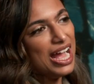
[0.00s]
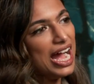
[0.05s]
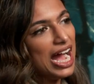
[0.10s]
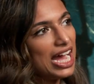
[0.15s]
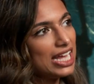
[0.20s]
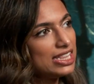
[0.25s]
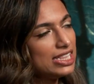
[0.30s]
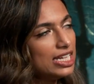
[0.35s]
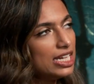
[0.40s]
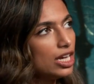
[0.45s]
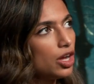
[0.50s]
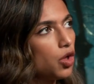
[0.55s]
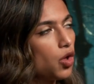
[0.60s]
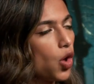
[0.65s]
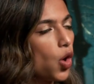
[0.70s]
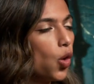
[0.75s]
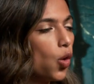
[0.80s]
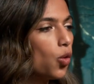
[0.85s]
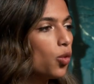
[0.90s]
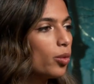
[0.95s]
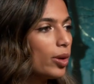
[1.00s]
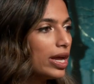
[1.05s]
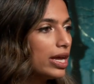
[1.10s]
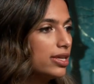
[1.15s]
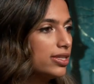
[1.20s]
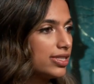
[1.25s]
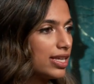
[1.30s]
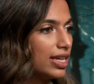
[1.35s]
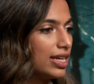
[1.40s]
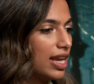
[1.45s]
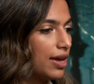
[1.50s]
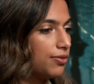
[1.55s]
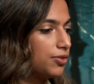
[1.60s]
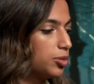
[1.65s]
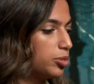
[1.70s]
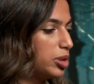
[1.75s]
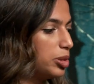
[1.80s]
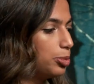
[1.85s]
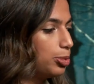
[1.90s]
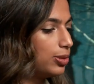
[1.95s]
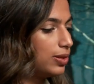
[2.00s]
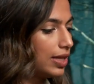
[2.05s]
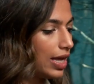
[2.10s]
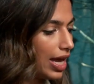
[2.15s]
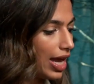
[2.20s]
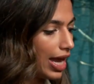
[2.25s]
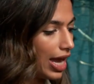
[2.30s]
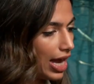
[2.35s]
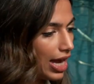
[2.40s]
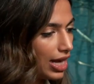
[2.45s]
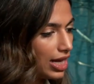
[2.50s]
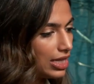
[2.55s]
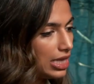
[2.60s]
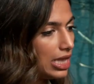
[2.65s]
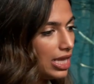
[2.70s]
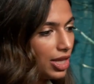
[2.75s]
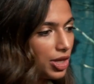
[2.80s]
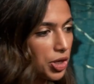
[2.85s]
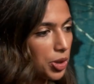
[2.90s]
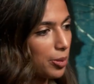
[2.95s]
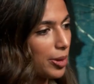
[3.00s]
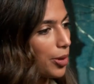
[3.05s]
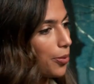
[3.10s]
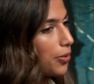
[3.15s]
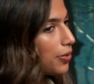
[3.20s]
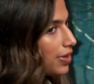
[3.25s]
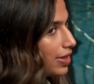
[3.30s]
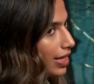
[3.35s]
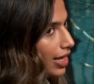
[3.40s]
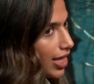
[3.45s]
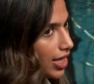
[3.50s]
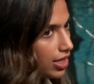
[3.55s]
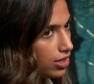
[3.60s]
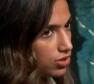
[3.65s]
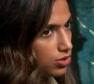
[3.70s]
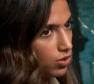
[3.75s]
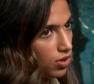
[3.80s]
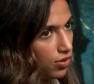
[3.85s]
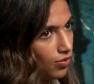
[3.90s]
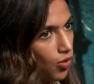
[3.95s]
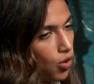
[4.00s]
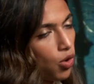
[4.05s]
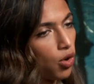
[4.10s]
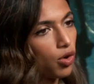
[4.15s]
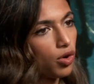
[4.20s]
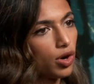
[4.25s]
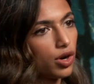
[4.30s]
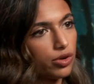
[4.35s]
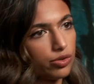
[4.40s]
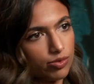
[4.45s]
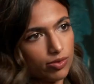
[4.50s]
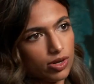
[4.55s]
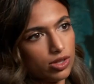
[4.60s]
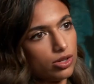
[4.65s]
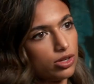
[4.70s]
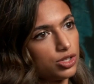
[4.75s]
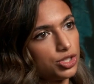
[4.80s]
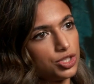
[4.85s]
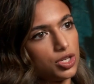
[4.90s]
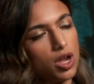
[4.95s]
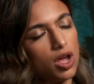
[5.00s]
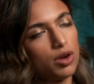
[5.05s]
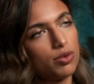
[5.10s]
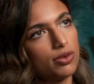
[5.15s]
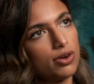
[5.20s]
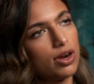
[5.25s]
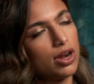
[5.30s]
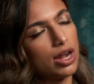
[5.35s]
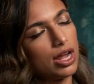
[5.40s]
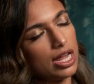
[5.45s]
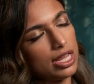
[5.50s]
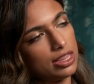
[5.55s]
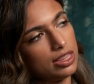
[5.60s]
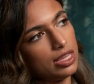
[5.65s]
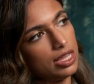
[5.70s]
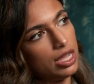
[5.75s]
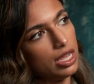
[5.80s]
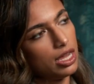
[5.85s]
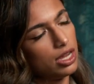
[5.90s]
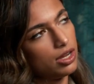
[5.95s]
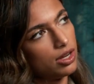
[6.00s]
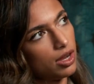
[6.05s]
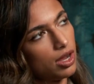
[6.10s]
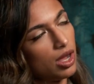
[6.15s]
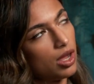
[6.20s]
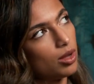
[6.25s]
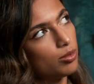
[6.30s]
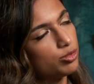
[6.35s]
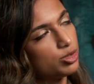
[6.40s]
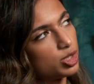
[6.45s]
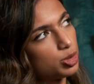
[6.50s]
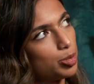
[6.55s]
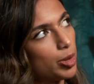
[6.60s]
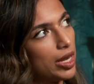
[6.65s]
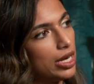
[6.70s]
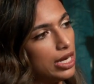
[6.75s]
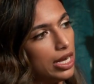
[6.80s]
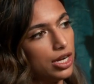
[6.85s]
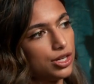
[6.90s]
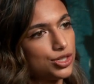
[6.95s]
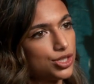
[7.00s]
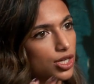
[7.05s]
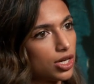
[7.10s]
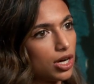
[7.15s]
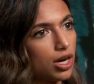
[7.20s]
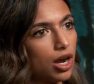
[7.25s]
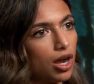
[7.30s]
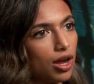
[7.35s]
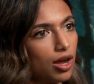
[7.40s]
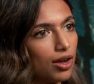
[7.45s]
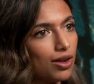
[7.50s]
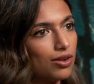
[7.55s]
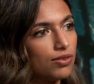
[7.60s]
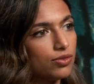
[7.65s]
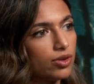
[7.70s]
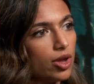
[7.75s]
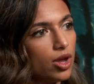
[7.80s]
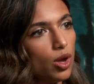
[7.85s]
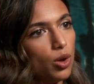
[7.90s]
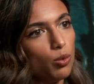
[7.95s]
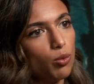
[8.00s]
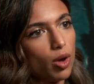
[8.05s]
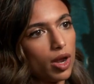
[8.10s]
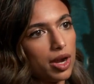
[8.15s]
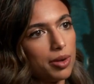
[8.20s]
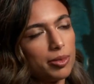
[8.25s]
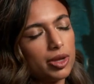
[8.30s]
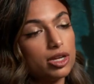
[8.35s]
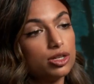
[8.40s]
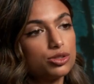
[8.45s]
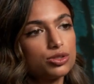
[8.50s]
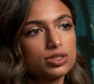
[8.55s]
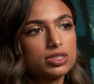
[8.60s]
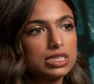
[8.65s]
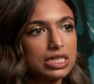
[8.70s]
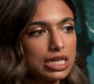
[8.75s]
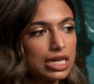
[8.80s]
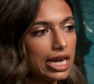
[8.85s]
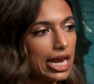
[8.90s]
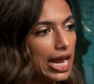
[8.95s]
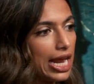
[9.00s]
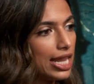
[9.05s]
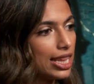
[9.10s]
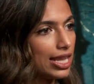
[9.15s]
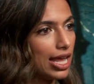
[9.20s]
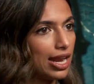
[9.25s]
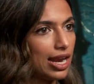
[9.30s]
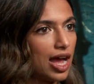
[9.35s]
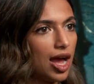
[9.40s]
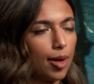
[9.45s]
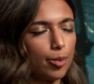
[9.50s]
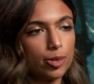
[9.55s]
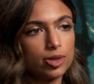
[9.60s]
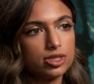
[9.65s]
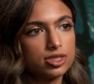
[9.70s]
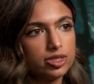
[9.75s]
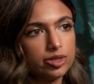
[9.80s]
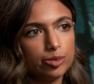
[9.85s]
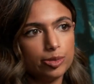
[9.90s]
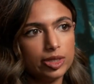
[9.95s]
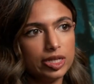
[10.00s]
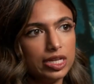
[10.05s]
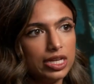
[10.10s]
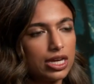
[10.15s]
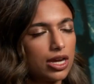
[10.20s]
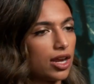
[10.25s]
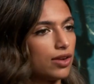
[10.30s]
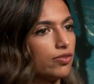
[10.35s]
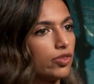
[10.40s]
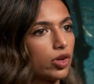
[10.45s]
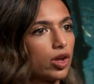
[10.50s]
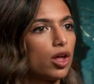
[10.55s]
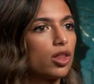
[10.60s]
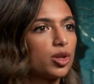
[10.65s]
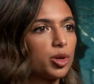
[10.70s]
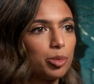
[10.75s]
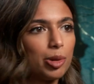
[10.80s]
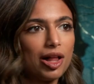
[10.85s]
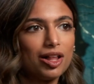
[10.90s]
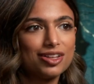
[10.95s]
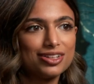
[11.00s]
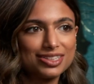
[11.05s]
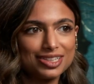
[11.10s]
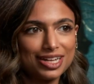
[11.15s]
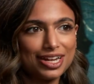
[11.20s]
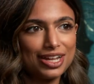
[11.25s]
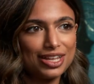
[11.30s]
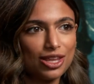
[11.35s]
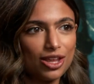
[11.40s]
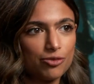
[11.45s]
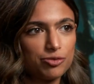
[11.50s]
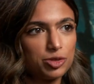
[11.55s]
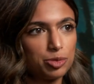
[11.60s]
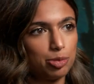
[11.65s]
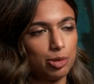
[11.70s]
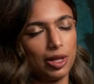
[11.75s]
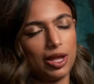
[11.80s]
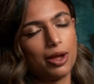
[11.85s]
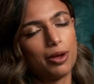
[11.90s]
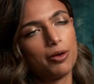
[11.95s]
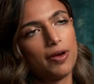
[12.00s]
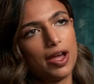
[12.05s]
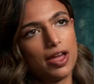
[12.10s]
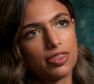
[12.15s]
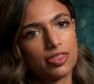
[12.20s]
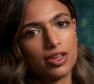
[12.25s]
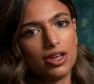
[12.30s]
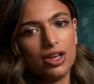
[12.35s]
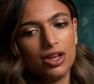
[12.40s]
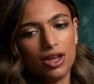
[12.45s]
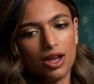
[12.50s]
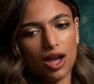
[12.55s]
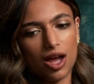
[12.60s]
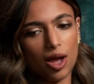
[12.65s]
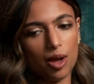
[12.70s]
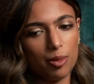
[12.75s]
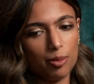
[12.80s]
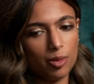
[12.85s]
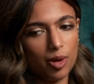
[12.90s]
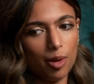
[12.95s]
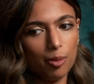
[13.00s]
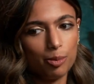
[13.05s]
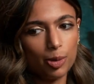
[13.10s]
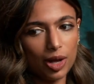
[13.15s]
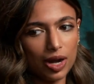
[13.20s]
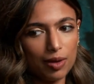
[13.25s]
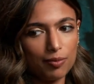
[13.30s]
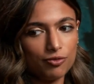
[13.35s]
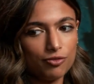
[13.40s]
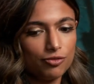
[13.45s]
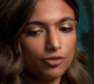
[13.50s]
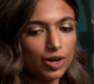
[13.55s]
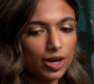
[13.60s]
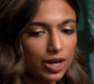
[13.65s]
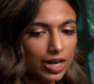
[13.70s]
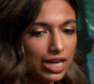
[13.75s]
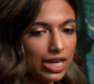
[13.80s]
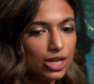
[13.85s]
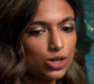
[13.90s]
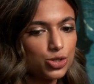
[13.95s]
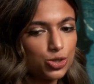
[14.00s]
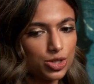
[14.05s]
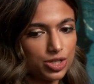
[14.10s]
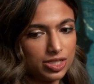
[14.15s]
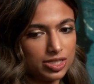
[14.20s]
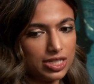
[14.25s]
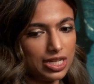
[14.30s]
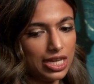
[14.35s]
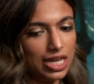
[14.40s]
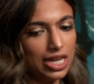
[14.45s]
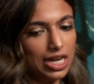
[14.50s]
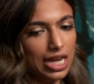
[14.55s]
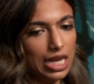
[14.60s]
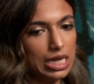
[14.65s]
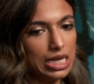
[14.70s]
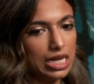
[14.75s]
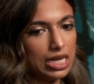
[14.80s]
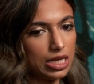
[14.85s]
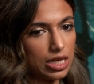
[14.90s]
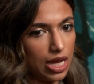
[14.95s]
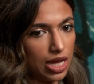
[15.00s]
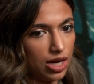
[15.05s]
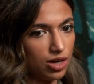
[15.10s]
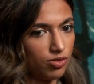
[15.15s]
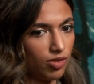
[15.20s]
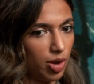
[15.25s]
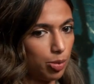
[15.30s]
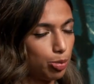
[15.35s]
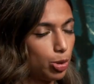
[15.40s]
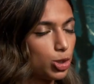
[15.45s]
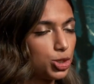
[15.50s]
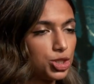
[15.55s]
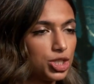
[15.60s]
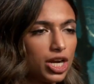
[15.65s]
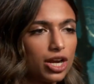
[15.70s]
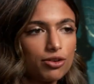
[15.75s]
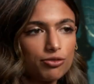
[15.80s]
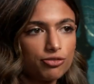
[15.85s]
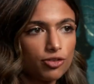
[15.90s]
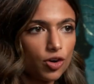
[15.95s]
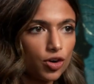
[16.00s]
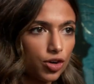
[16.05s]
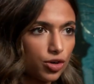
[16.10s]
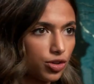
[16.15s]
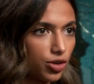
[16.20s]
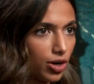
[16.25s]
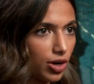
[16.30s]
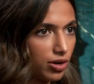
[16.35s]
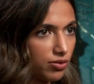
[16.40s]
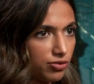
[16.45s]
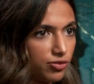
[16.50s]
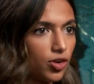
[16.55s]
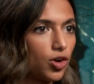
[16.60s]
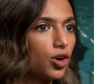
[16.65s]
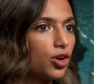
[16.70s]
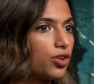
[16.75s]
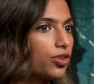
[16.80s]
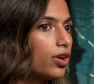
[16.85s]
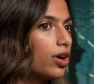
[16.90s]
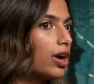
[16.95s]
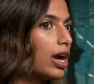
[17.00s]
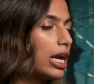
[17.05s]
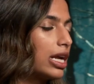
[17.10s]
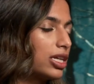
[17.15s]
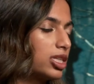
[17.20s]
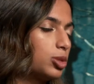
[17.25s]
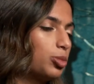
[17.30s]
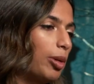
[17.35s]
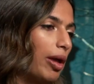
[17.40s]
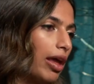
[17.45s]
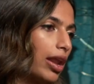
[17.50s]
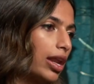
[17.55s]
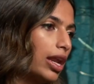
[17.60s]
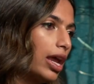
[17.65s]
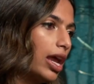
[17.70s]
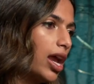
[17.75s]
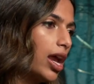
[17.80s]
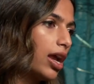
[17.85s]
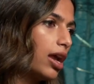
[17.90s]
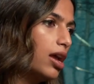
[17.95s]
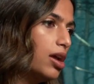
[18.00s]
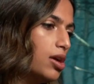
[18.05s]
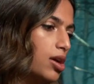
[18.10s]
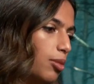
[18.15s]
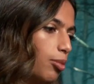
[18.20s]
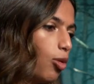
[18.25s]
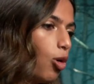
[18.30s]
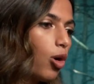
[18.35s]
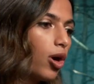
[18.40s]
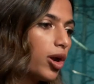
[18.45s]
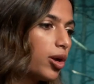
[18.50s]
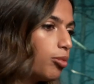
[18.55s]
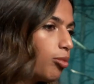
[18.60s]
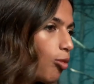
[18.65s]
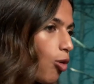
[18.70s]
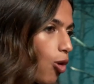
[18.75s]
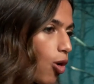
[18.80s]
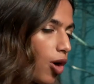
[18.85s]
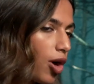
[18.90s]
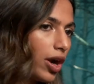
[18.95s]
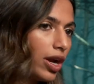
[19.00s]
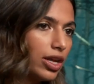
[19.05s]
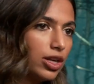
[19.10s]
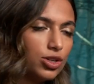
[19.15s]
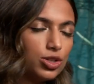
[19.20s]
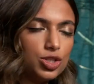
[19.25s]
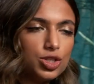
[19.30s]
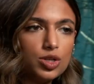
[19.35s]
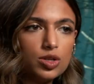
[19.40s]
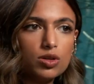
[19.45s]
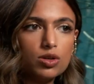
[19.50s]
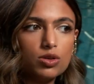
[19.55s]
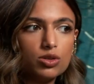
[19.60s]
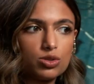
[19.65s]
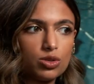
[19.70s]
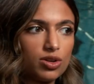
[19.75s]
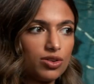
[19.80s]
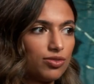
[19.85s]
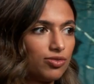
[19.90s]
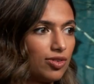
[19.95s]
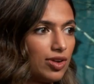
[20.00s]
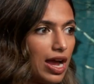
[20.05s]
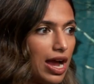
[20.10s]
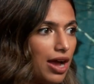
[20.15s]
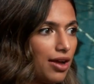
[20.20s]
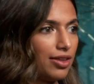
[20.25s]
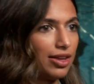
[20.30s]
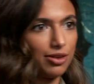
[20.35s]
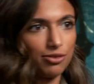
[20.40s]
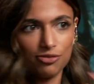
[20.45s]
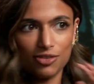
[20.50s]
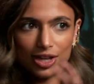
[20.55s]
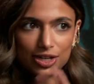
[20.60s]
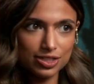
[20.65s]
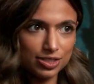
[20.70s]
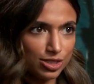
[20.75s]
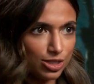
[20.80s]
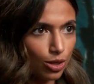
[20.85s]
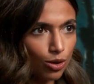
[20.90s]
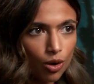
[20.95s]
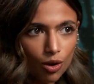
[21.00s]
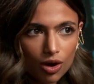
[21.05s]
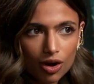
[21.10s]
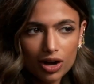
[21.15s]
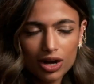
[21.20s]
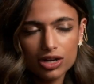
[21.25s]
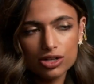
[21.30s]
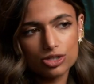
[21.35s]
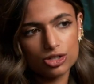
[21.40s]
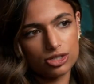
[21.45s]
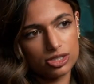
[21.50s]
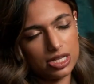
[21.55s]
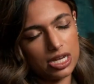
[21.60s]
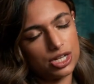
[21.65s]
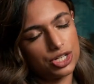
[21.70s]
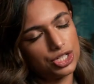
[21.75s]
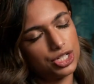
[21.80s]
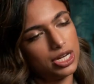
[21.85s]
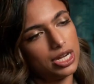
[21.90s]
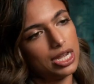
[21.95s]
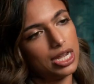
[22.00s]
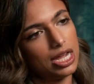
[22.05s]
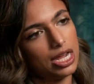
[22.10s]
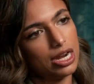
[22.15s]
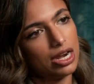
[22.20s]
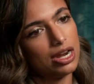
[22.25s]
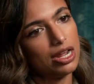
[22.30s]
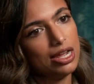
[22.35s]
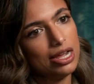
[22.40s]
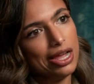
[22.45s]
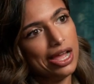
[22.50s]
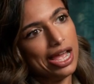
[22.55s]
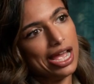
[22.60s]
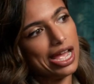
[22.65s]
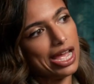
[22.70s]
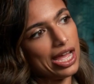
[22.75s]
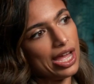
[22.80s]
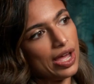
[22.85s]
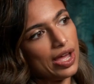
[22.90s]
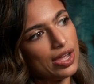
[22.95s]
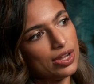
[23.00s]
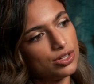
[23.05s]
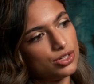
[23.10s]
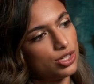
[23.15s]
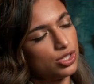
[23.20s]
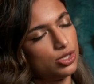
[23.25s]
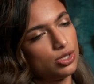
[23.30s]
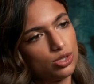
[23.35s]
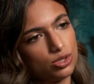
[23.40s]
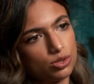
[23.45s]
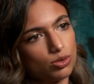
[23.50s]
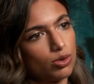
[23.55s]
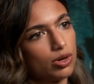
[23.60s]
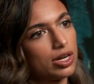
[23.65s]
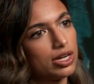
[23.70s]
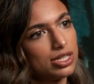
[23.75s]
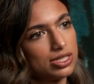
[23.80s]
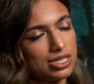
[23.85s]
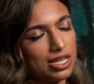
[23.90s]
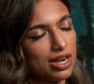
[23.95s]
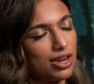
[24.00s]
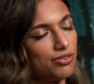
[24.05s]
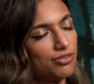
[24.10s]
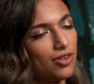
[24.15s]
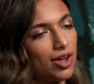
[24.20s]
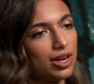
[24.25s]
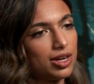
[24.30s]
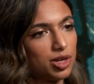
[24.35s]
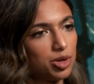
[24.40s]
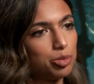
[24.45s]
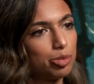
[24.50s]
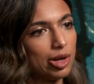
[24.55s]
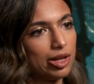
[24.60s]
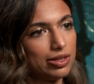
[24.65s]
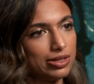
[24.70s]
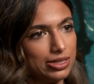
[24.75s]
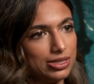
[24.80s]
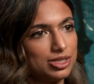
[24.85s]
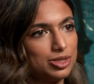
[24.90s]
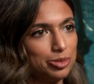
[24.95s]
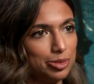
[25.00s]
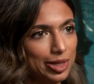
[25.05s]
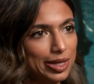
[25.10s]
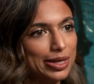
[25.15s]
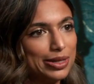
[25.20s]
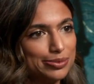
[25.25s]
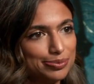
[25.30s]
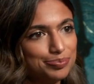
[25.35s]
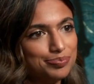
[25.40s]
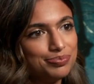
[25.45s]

I think I'll always inevitably play a little bit within the sort of horror thriller genre. I think um, just by nature of what I'm interested in, that happens to be kind of the color palette that I love to play with. Um, but I'm very interested in kind of like pushing further and further and expanding more and more into sort of, yeah, like fantasy horror intersection and just the stories that I find compelling to me